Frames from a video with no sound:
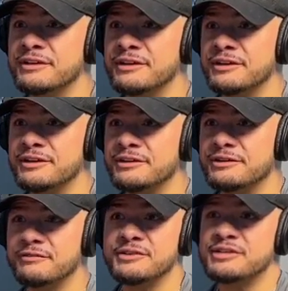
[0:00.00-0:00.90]
Uh,
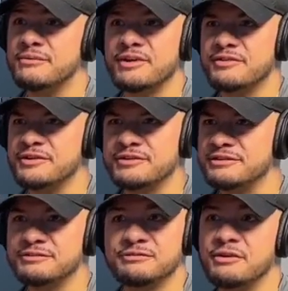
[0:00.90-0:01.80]
first time ever.
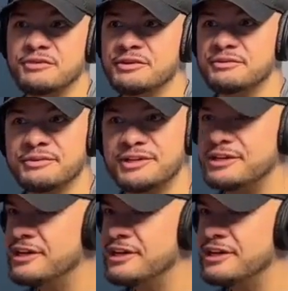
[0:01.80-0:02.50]
No one knew me.